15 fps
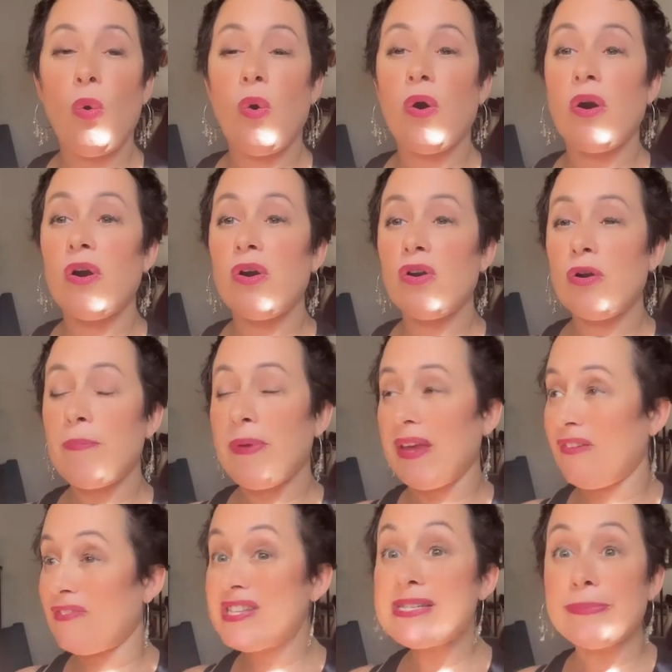or you're
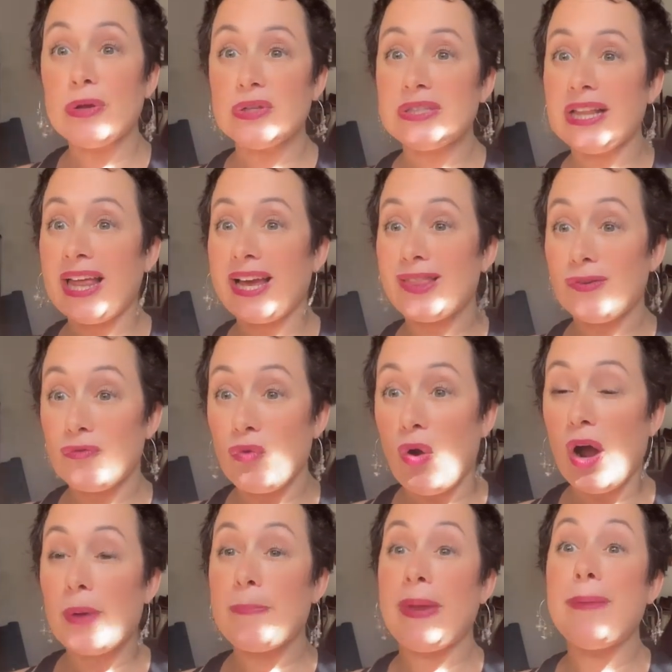being visible to like the
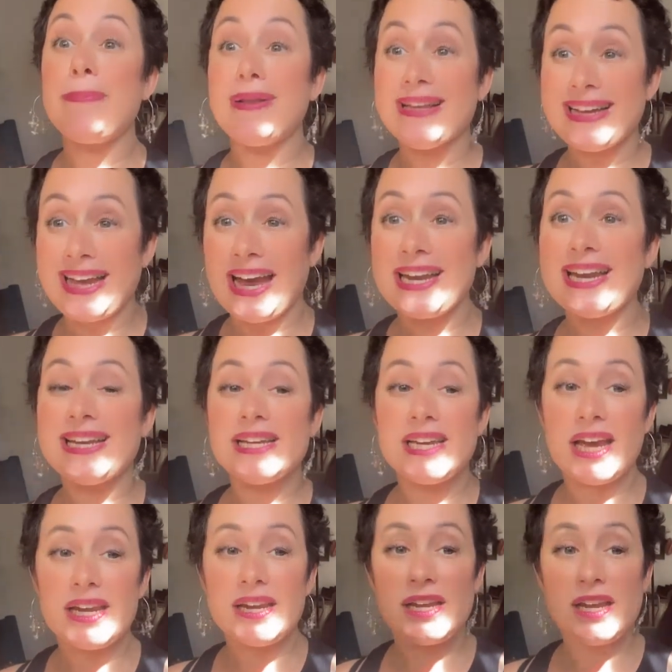wrong people again and
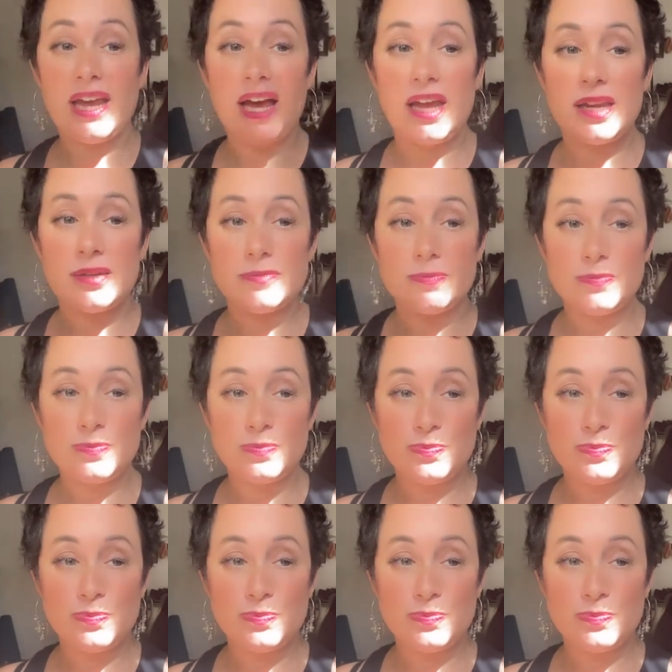again and again.